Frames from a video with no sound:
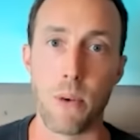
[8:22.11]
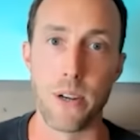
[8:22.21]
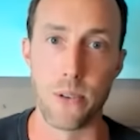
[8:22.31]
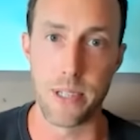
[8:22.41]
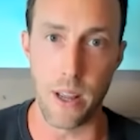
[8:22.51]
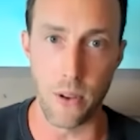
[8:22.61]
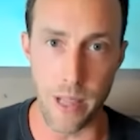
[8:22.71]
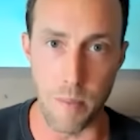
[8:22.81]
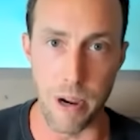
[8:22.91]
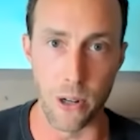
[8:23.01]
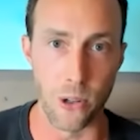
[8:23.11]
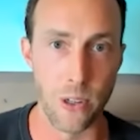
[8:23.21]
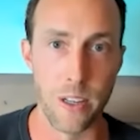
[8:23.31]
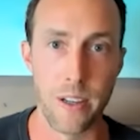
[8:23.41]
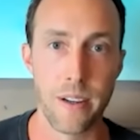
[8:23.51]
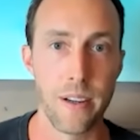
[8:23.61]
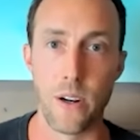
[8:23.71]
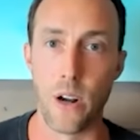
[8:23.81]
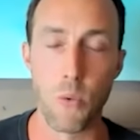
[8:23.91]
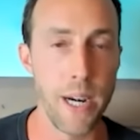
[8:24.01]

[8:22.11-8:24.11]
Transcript: And when you sell that metal, you're not